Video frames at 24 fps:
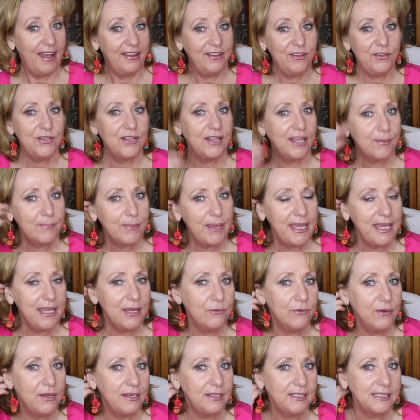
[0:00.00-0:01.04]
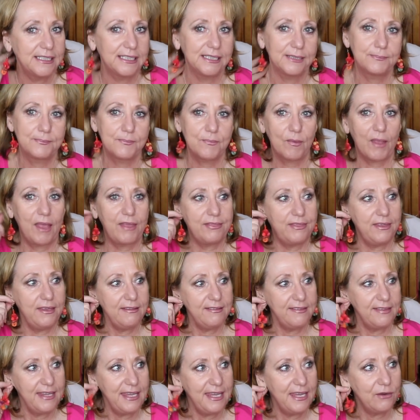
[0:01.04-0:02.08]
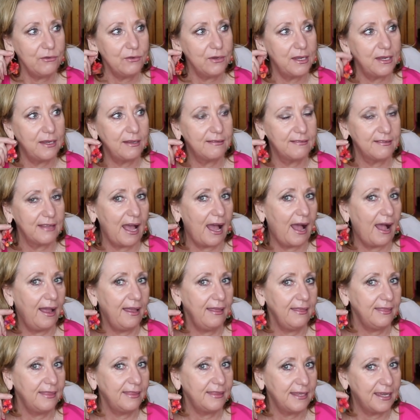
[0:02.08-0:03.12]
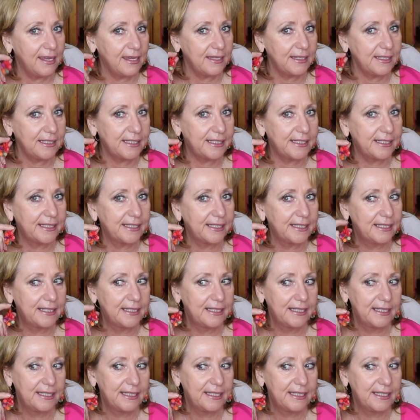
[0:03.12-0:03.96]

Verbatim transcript: You like my earrings? These earrings, I think,